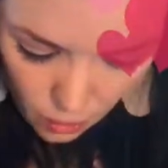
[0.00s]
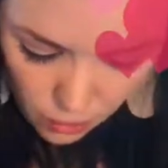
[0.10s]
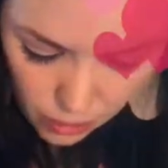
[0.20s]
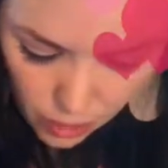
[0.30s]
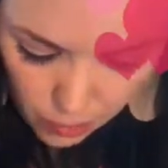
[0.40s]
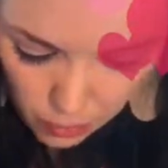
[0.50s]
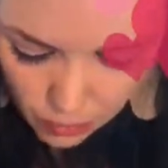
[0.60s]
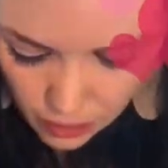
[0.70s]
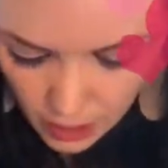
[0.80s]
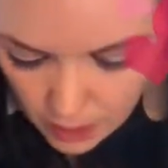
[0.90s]
Whisk it up one more
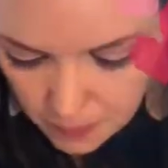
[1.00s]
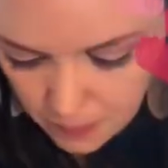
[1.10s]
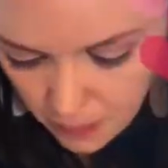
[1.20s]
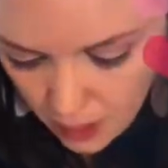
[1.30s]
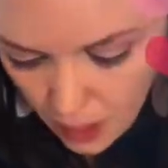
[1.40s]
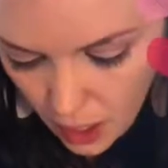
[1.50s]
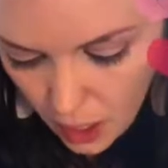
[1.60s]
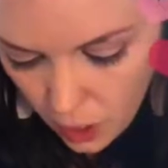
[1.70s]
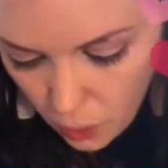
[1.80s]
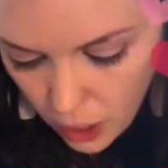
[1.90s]
time.
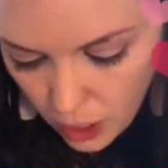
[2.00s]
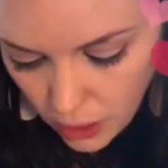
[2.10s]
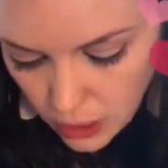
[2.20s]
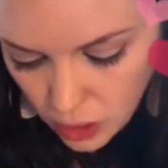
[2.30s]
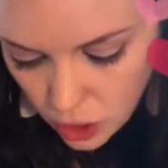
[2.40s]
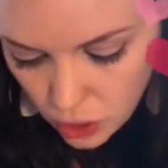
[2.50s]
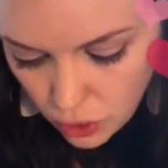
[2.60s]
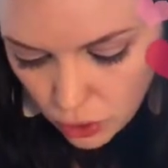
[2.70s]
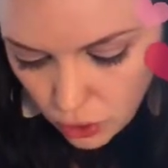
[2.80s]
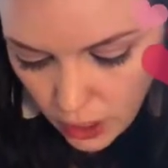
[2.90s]
What I like to do
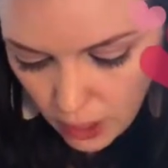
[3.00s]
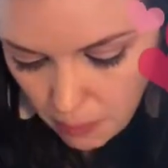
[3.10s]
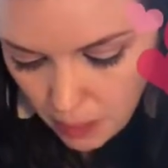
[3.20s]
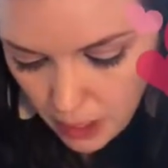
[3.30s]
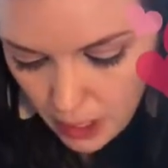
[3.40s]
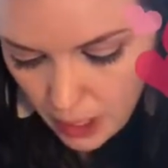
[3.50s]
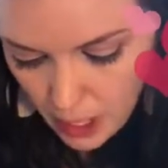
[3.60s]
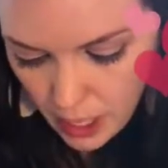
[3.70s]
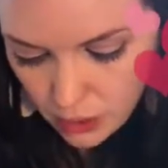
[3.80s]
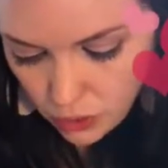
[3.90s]
so that my
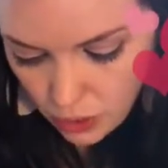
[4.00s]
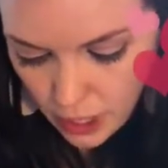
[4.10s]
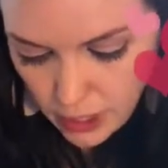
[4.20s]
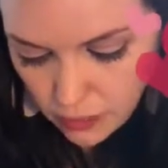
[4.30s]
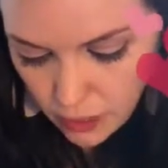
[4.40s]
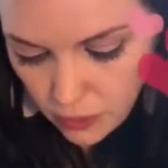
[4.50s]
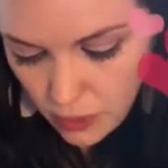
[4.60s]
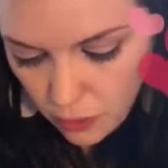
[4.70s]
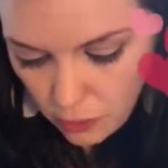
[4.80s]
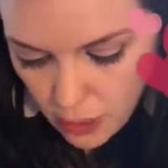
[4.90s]
eggs are nice and fluffy,
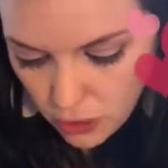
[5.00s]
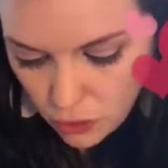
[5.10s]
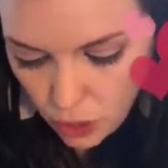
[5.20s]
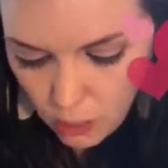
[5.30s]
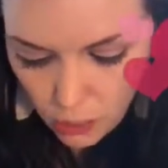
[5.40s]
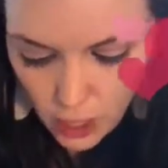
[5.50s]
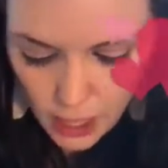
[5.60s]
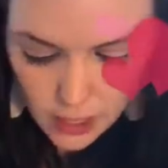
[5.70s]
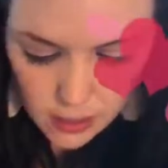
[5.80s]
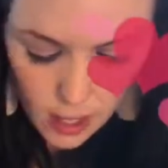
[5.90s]
if you're making scrambled
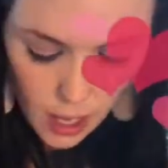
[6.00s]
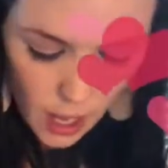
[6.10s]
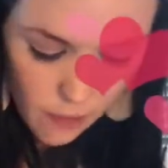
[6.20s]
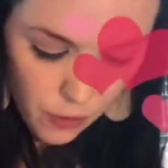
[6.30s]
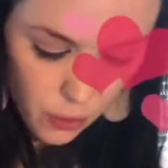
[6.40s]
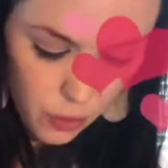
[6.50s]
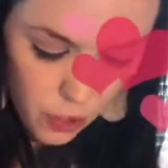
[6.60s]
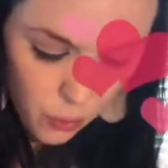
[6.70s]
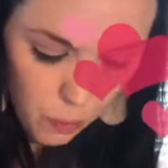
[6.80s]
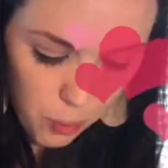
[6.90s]
eggs, if you
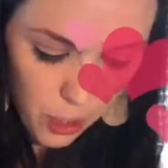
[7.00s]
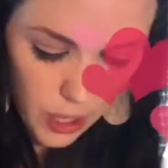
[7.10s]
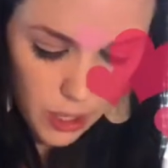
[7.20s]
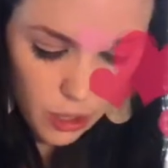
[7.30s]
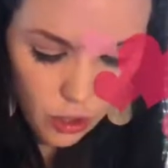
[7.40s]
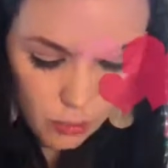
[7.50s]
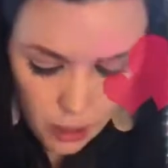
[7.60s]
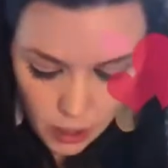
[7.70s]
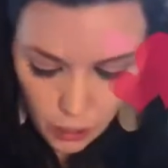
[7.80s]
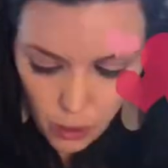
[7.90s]
just will put it in your
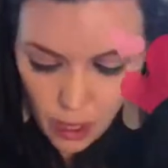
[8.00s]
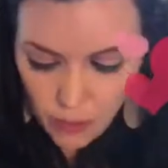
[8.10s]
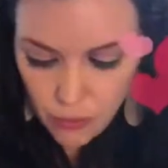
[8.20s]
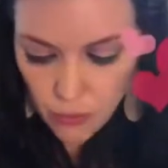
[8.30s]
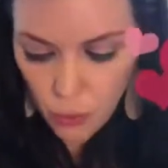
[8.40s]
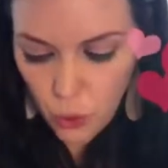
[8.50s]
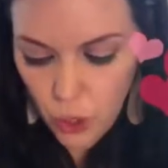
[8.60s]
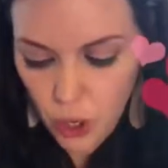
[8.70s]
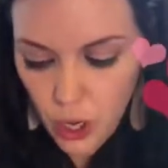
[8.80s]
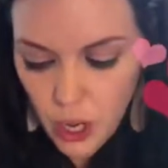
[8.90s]
microwave
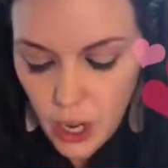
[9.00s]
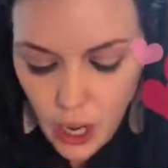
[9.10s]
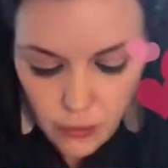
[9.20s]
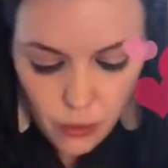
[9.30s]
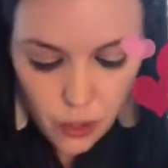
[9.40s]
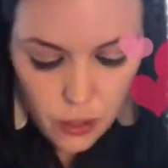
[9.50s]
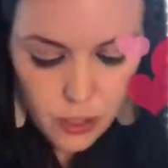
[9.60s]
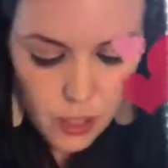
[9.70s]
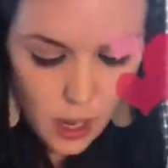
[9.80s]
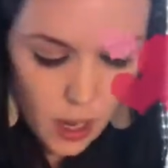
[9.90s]
for, at
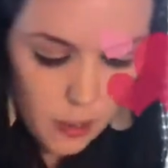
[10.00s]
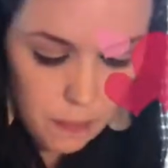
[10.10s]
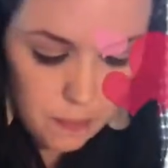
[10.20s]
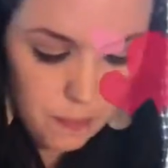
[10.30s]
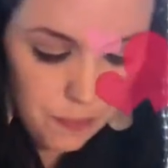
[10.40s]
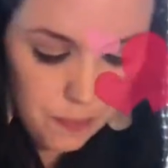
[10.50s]
first, you're